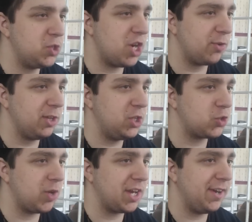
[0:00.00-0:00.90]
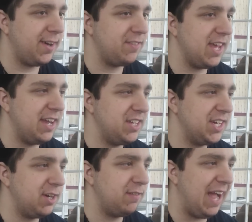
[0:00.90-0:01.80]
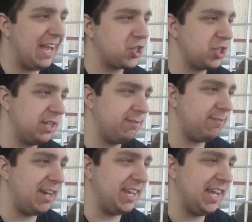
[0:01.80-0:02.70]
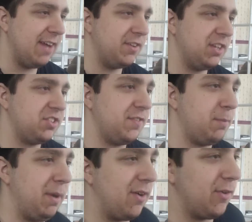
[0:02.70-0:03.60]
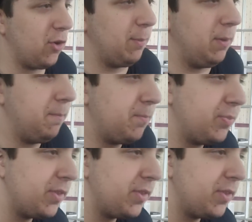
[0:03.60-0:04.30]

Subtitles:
generally shrugging off the idea of actually finding evidence of the paranormal.